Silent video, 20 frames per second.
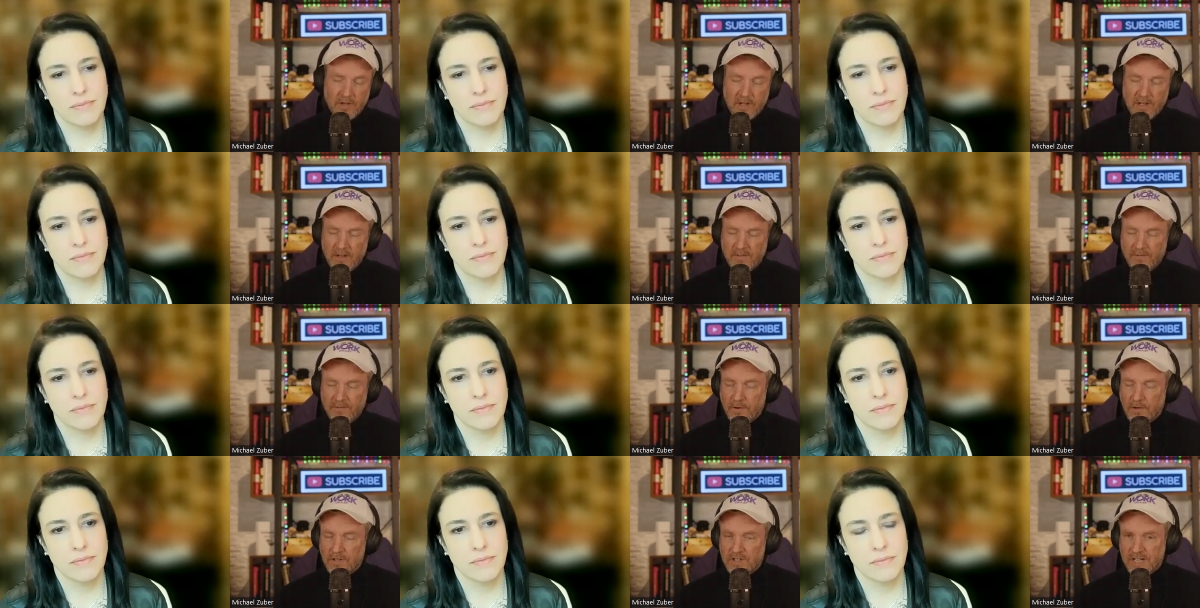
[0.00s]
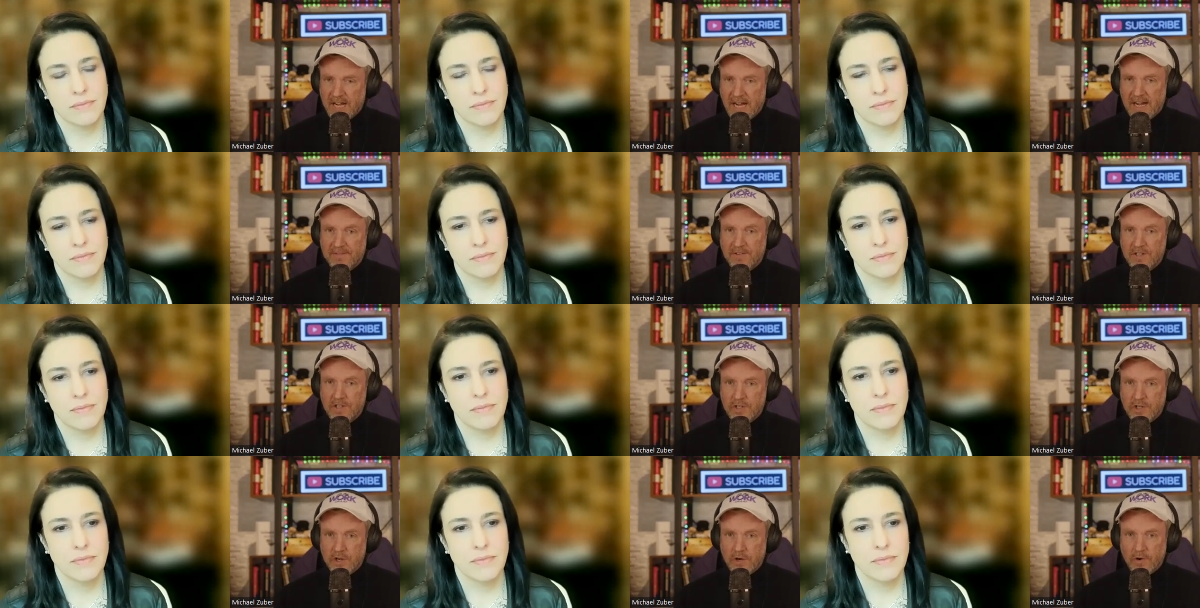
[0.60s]
Speaker 1: certainly the first
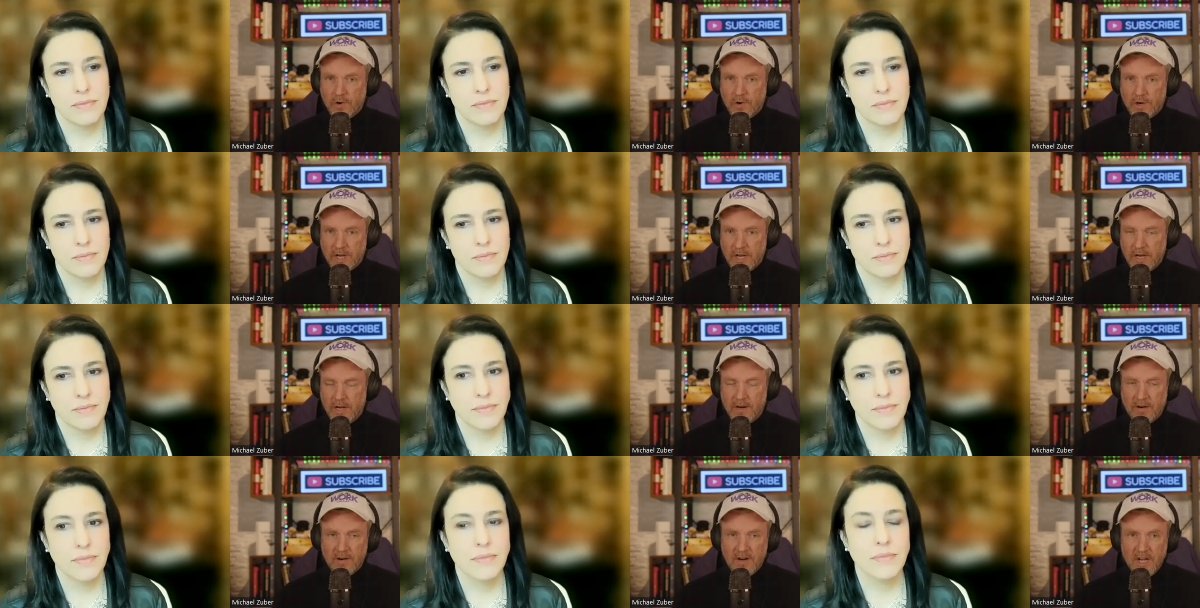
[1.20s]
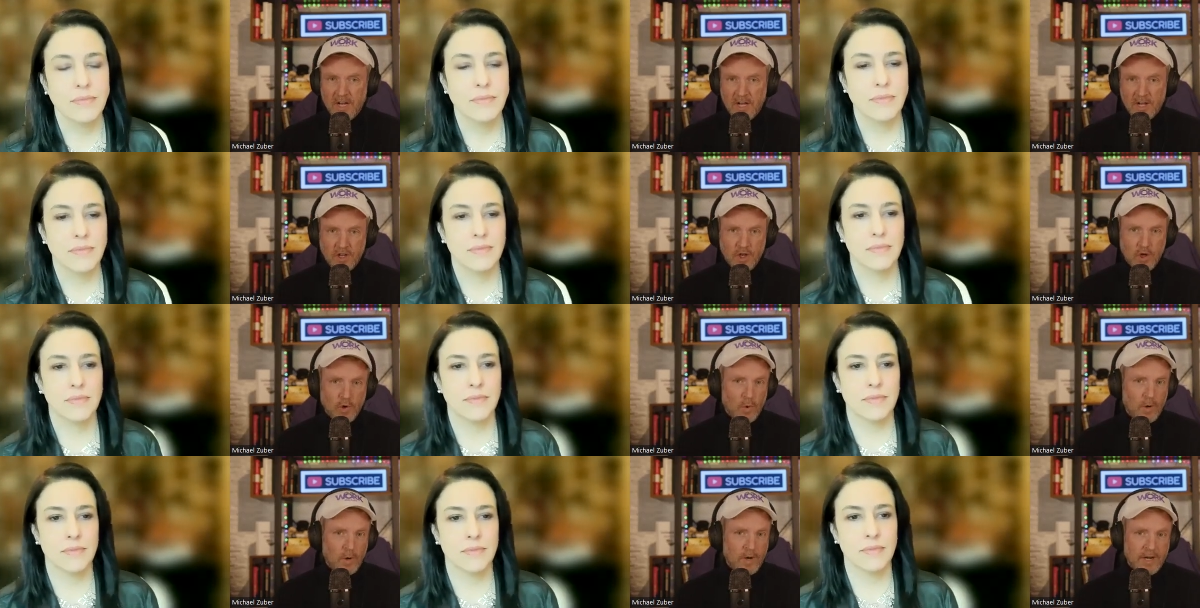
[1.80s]
half is your year.
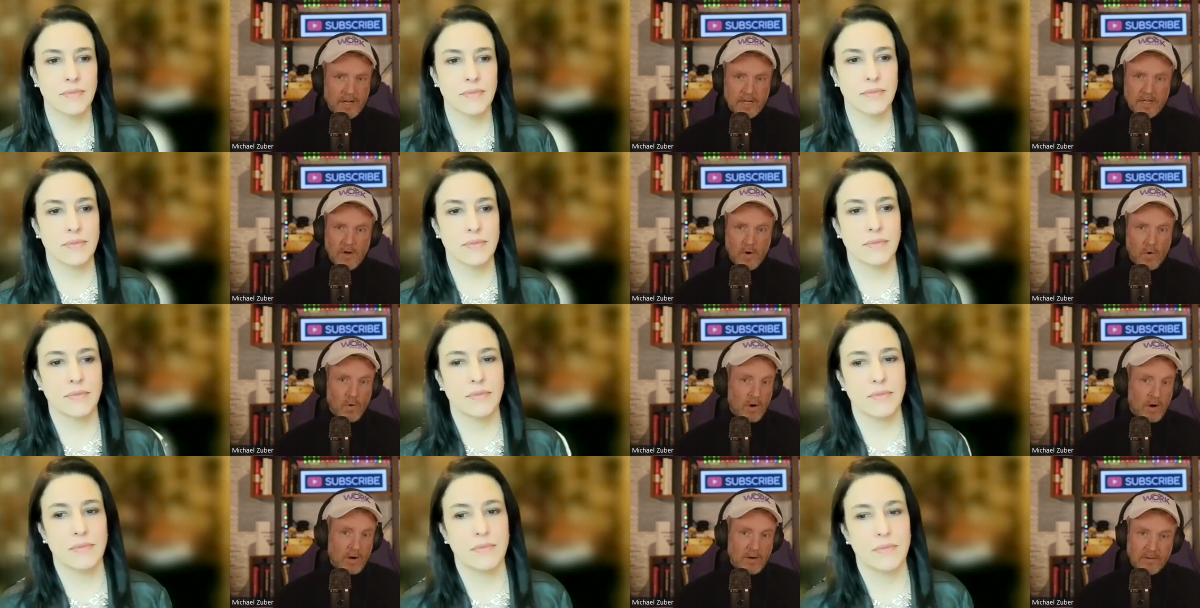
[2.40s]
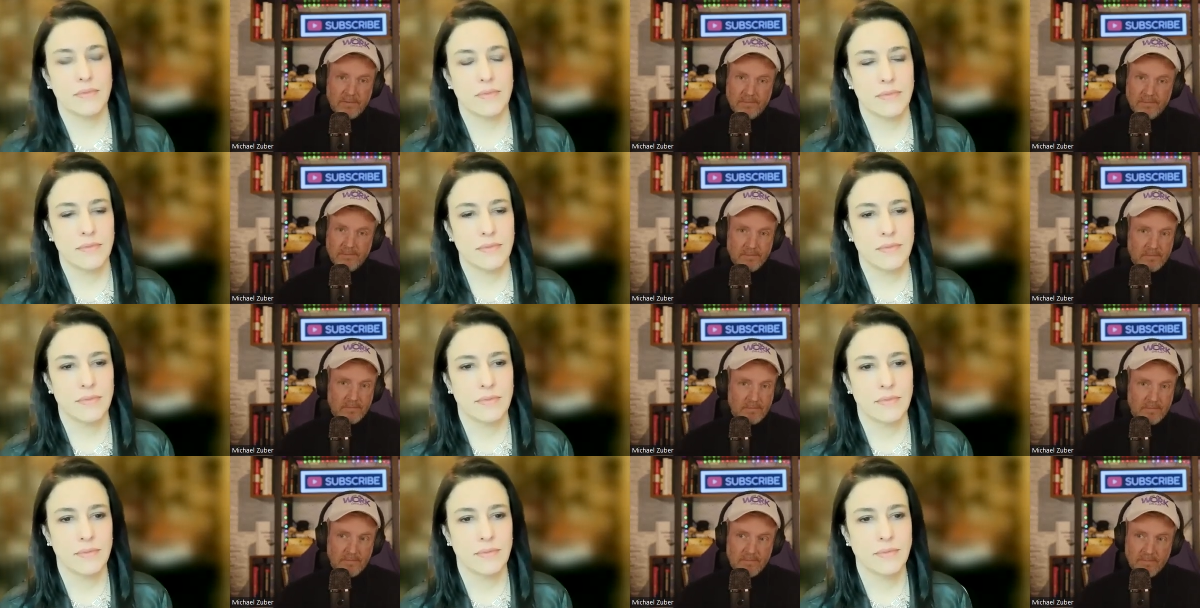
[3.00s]
You were ignored
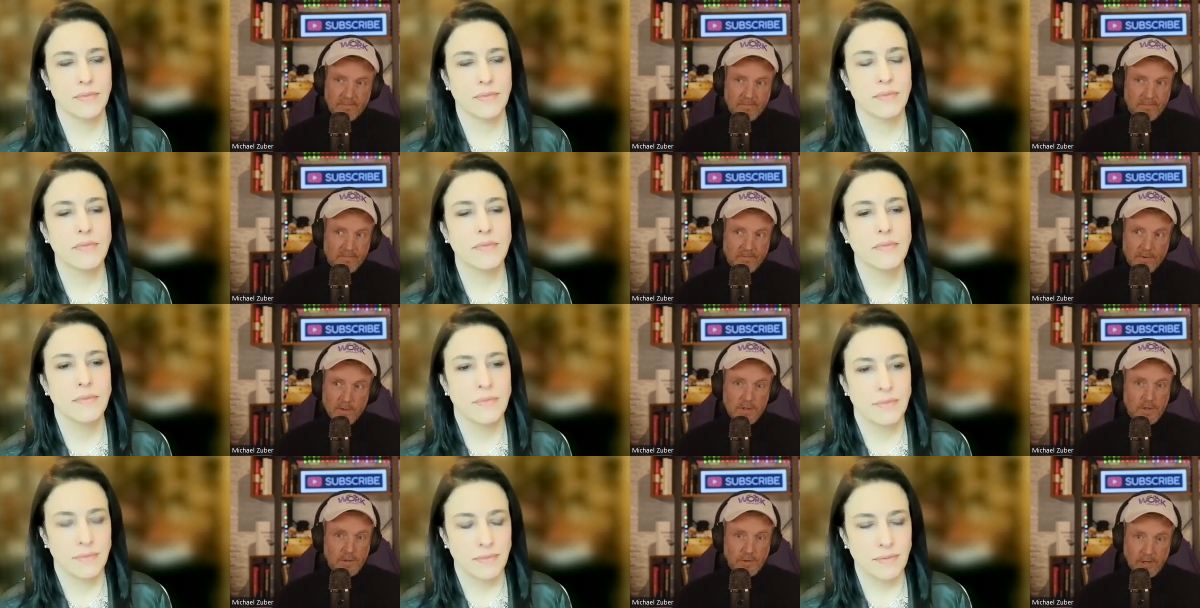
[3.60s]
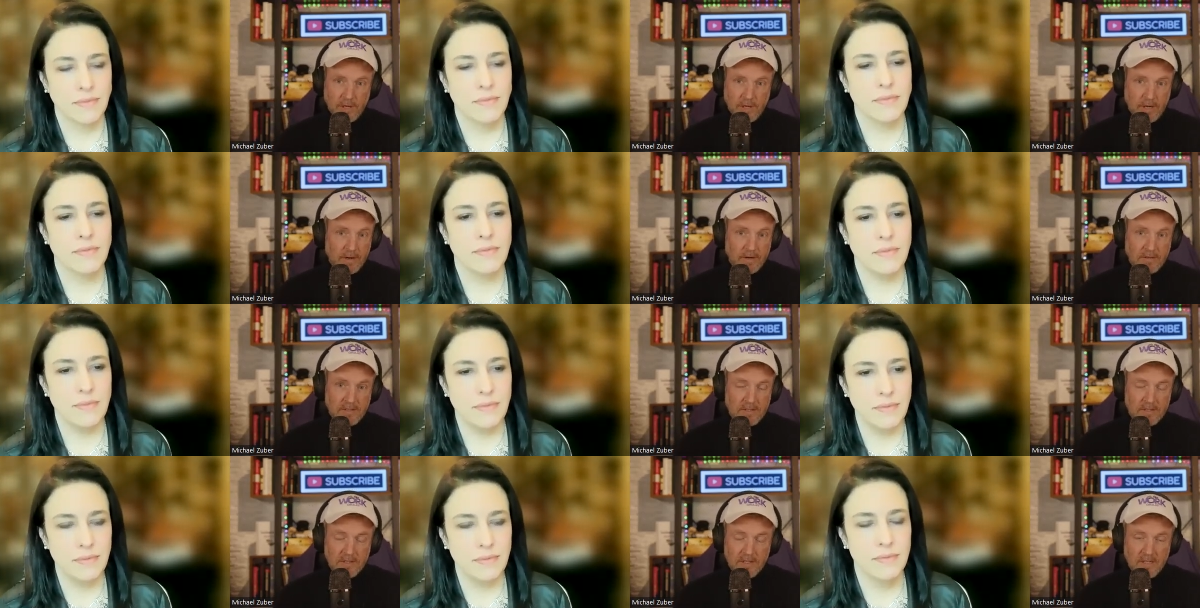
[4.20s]
for two
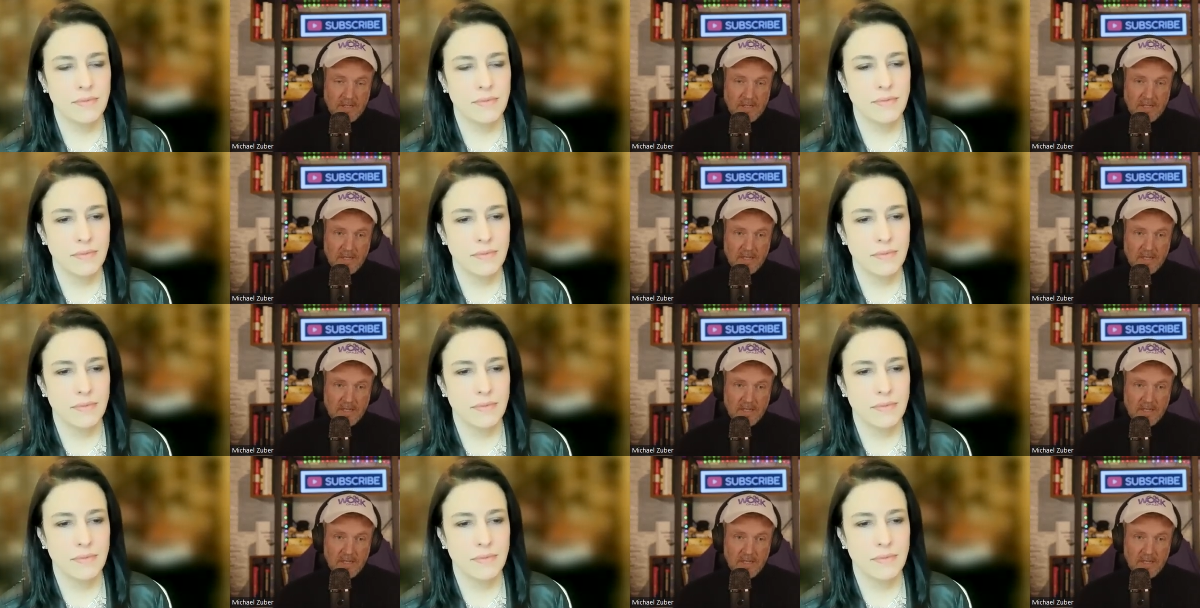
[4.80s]
years.